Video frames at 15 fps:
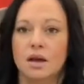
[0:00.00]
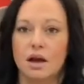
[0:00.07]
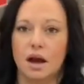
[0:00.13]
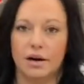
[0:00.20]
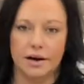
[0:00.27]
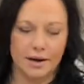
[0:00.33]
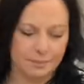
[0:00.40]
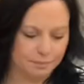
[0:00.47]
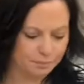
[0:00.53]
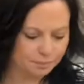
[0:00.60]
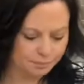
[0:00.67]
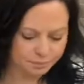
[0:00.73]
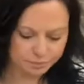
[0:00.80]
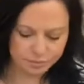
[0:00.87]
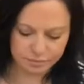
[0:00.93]
All right,
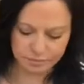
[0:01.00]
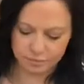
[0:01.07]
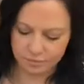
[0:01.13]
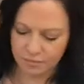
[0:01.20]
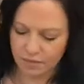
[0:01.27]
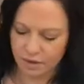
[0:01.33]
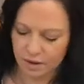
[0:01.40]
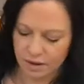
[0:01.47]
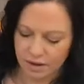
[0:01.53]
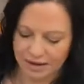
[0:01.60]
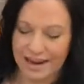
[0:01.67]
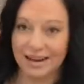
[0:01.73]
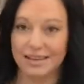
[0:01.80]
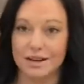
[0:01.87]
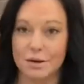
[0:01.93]

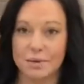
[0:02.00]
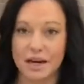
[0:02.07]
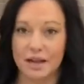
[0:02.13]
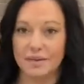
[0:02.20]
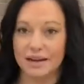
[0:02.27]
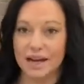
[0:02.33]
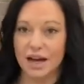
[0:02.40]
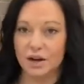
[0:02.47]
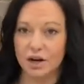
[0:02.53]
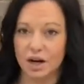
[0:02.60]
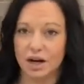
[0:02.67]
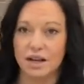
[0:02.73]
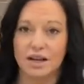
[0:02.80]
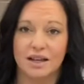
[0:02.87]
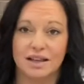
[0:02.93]
got a little bit on the
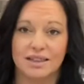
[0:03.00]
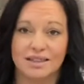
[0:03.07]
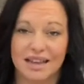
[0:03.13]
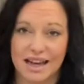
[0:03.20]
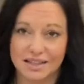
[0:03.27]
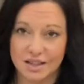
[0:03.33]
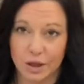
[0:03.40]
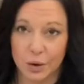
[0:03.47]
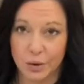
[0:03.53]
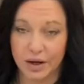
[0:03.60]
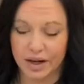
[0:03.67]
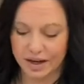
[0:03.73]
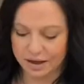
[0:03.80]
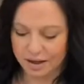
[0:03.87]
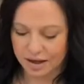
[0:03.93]
counter, that's
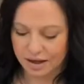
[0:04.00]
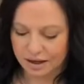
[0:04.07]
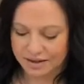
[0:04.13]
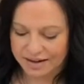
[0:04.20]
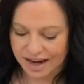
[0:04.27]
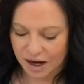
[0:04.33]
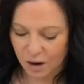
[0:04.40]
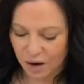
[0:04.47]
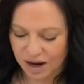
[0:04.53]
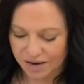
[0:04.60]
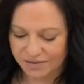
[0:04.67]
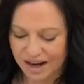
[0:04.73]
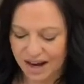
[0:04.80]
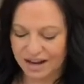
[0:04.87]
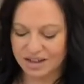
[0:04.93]
okay. Now, I've
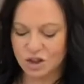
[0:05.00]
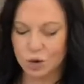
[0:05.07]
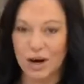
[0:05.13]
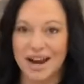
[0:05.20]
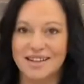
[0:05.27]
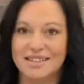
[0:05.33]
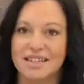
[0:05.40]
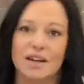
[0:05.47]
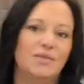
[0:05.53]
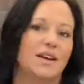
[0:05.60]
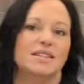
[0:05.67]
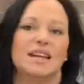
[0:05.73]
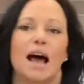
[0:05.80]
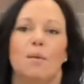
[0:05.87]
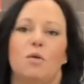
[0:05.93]
got dry stuff
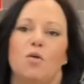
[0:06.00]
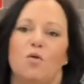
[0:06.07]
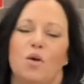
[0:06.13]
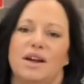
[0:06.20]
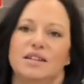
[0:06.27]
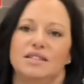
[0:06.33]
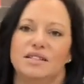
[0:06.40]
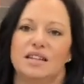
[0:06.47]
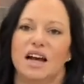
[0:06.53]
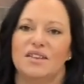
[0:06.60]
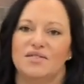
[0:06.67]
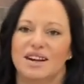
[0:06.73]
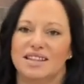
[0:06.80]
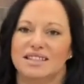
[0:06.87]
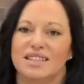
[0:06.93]
on top of white stuff,
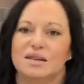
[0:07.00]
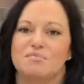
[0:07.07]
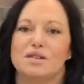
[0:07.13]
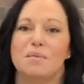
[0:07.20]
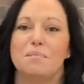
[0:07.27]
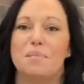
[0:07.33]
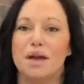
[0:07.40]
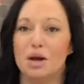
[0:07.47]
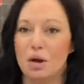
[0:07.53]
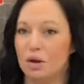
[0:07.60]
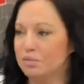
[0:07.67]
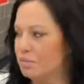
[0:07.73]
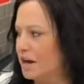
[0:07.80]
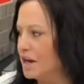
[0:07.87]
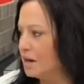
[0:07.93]
and it's gonna be a big
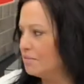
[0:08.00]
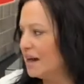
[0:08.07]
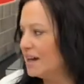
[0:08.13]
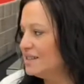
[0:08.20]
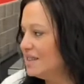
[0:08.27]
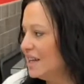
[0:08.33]
old muddy mess.